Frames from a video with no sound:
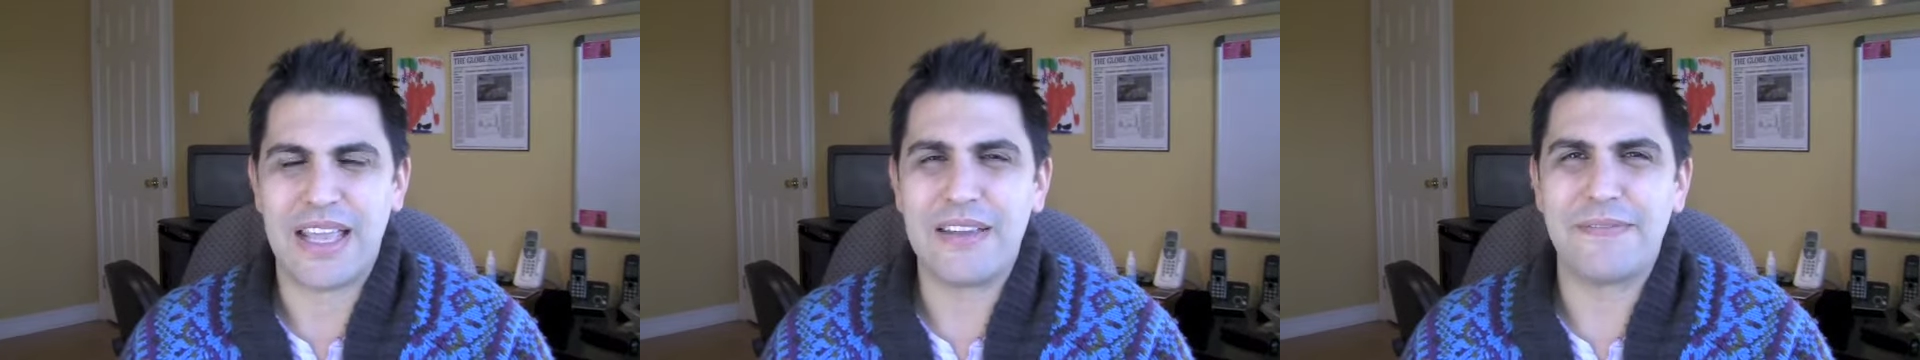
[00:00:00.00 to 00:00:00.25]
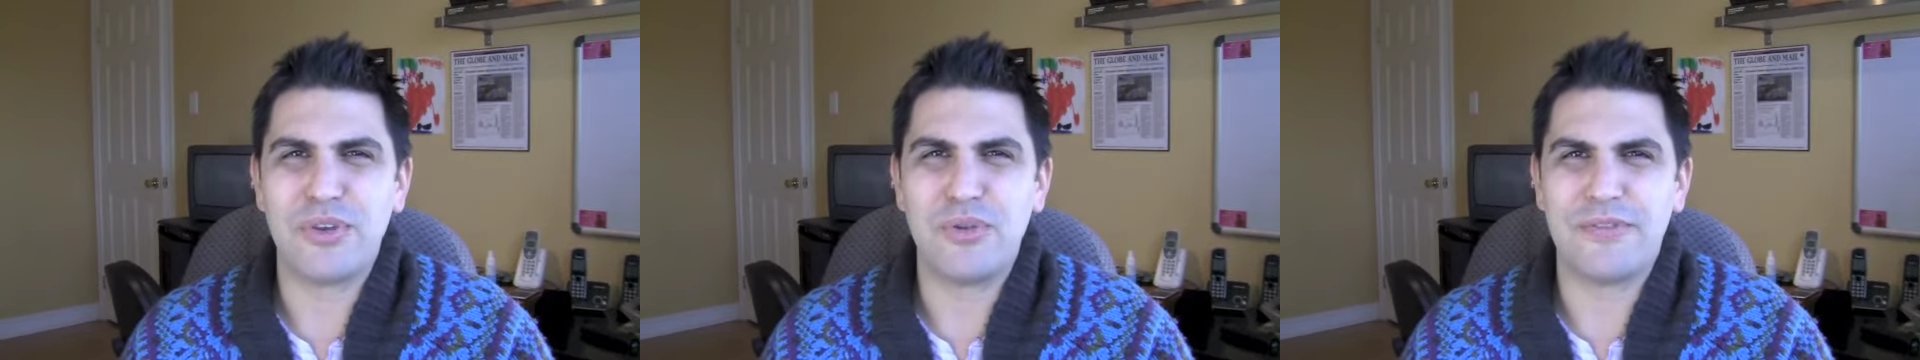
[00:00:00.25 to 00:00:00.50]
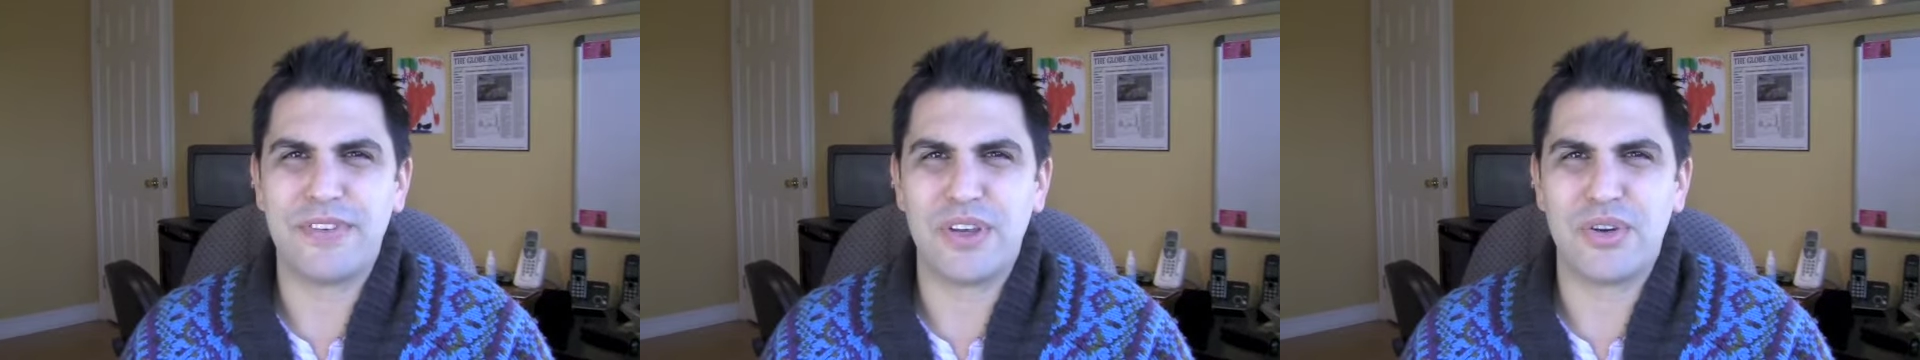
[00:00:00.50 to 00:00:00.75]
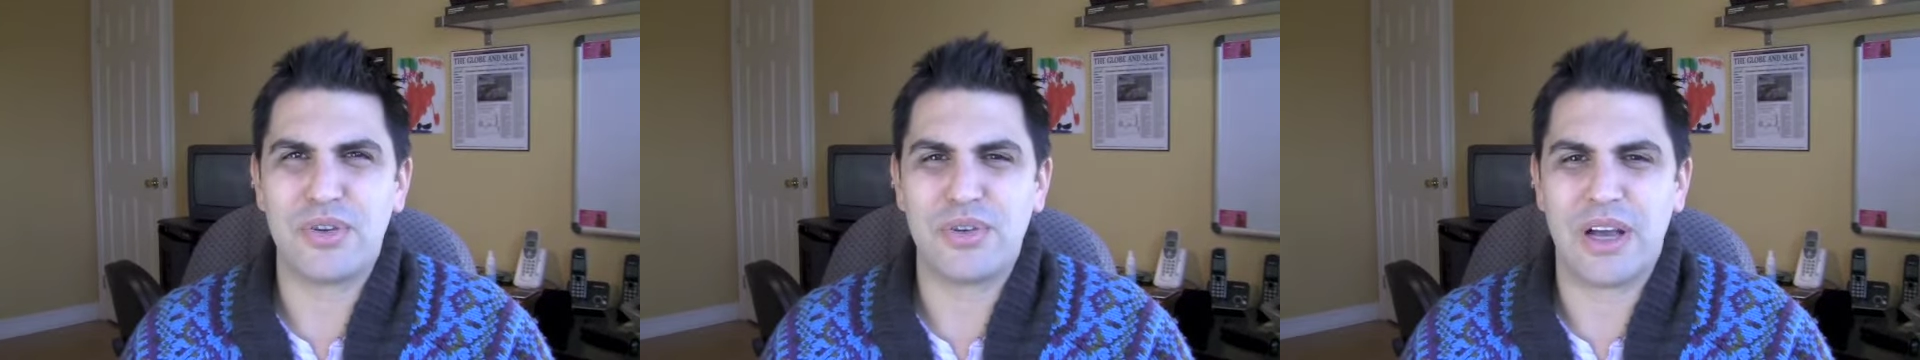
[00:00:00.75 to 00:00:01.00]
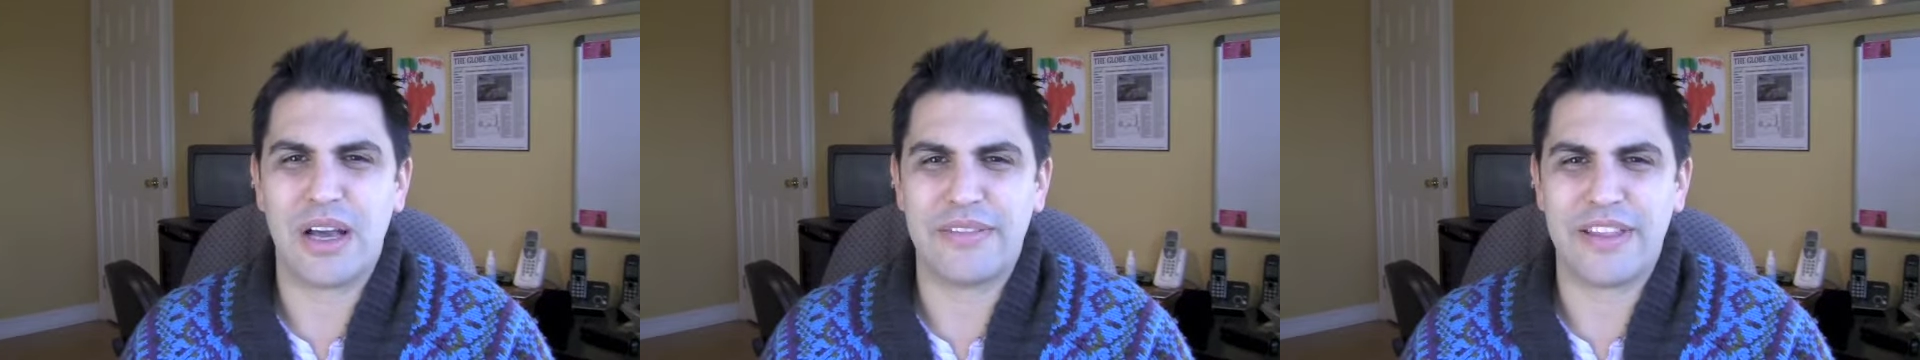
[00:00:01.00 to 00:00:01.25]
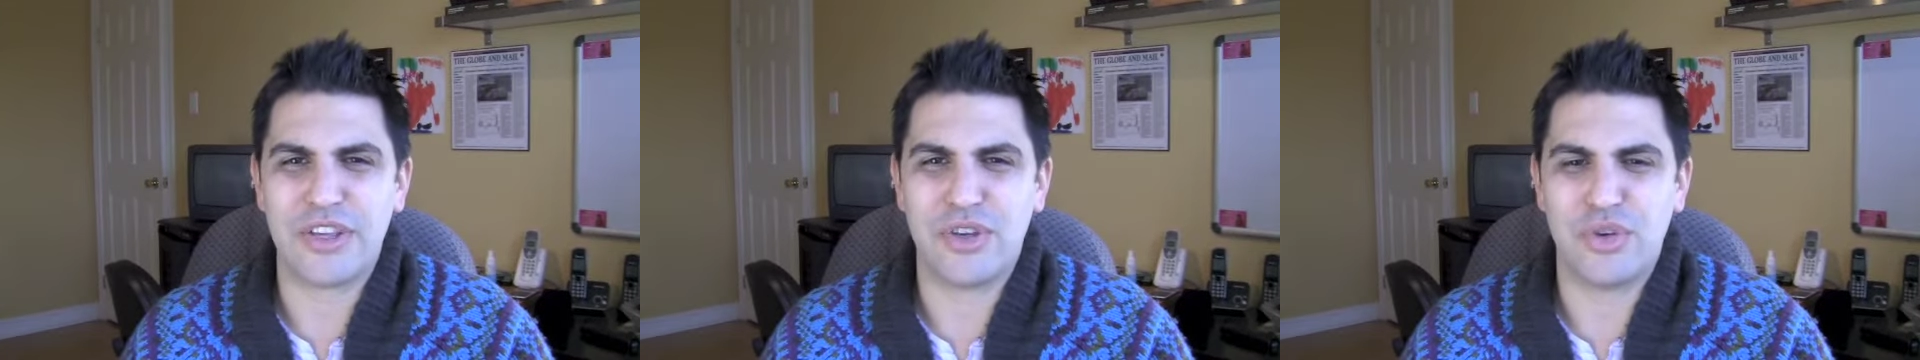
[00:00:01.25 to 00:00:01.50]
If you feel
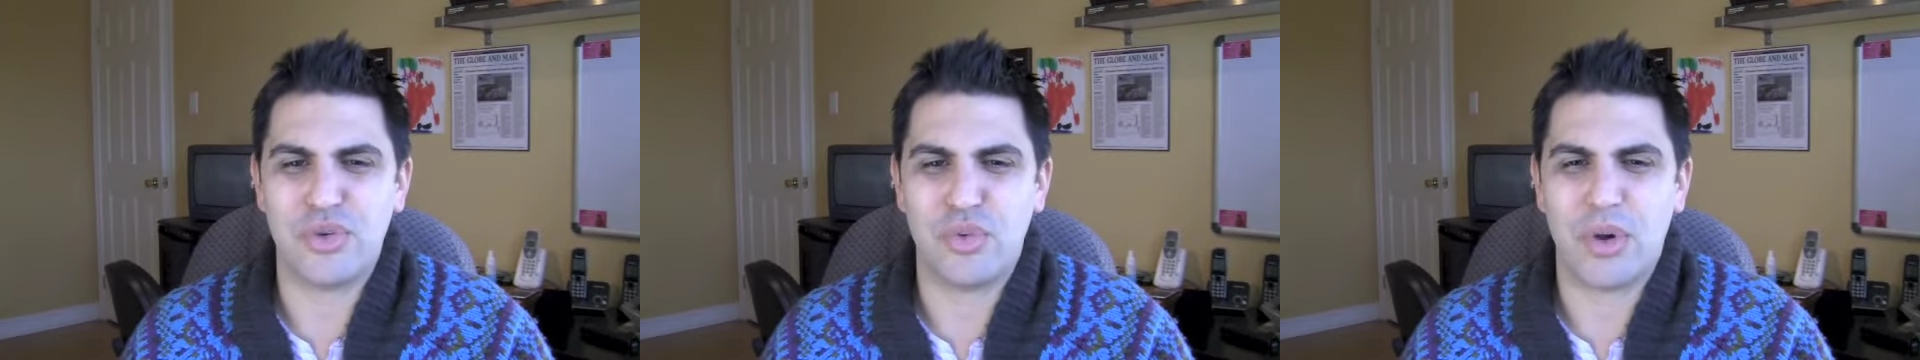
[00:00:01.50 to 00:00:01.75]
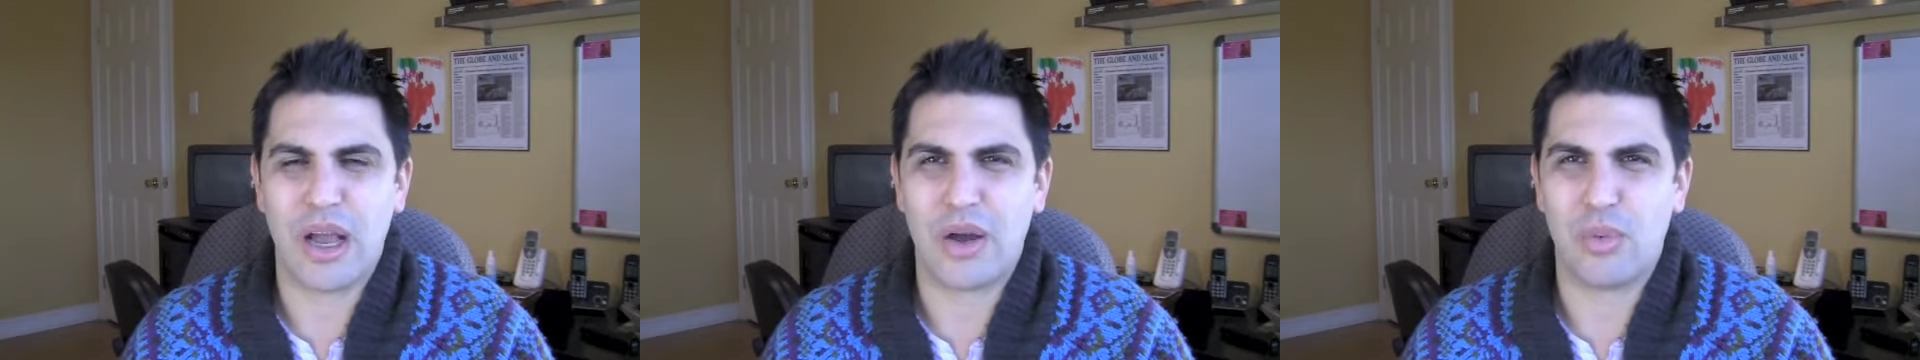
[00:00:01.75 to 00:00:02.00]
that you